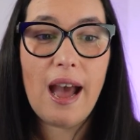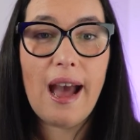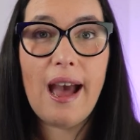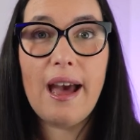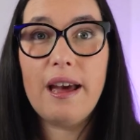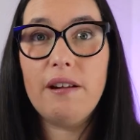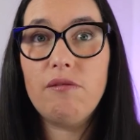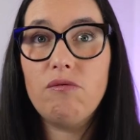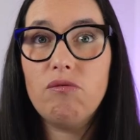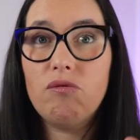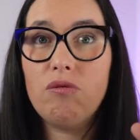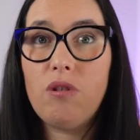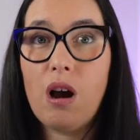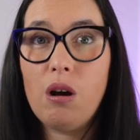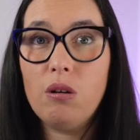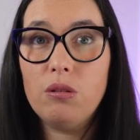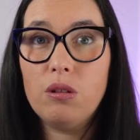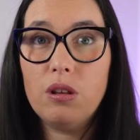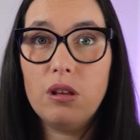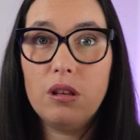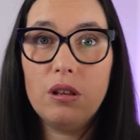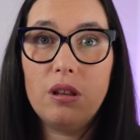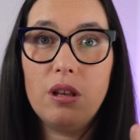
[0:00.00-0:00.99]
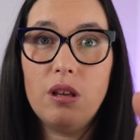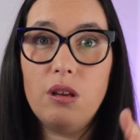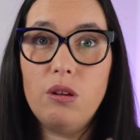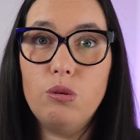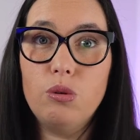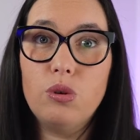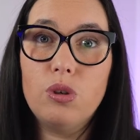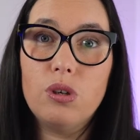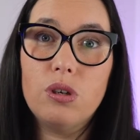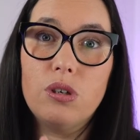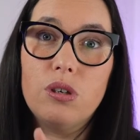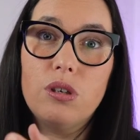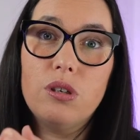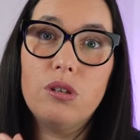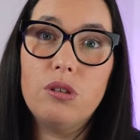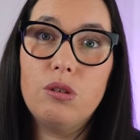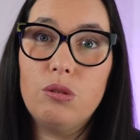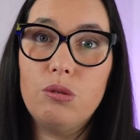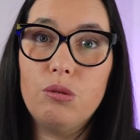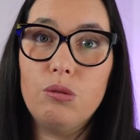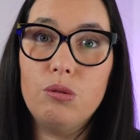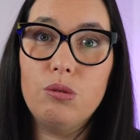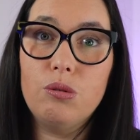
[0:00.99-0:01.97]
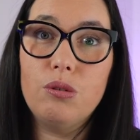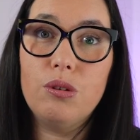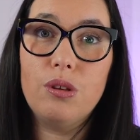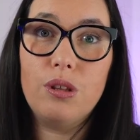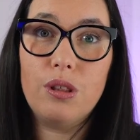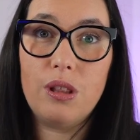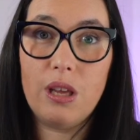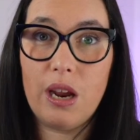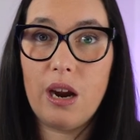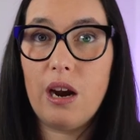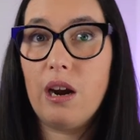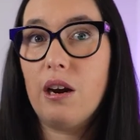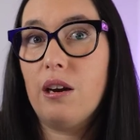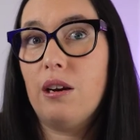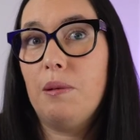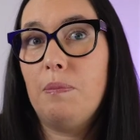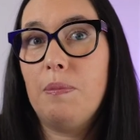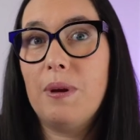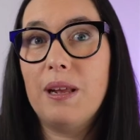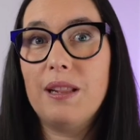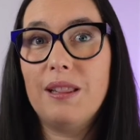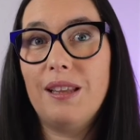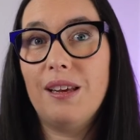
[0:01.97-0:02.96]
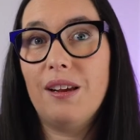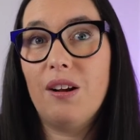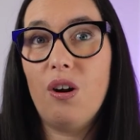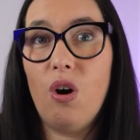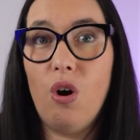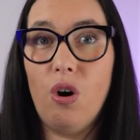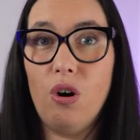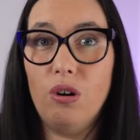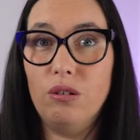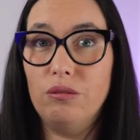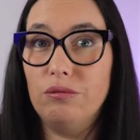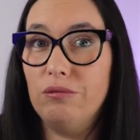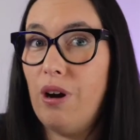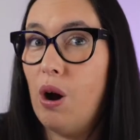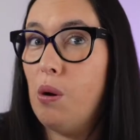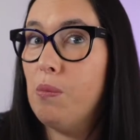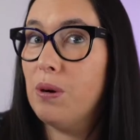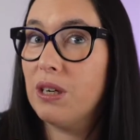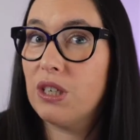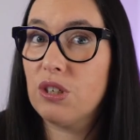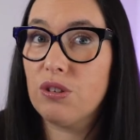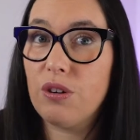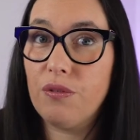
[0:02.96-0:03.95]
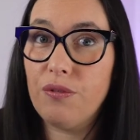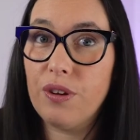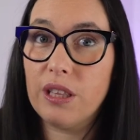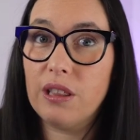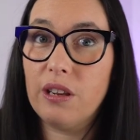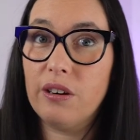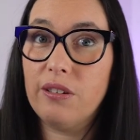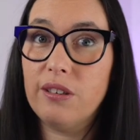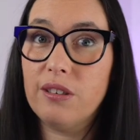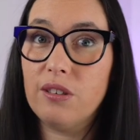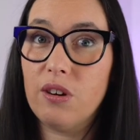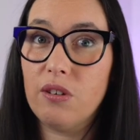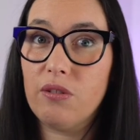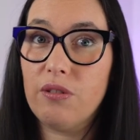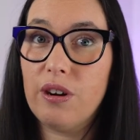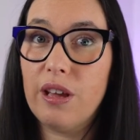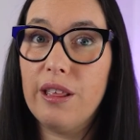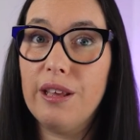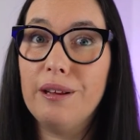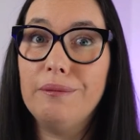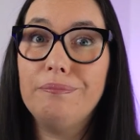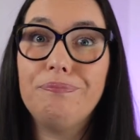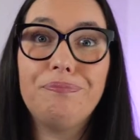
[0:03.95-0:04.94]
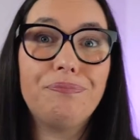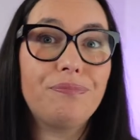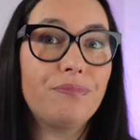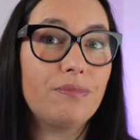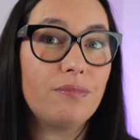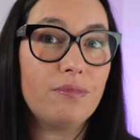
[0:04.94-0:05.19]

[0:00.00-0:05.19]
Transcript: and route the users to there depending on how much traffic there is already,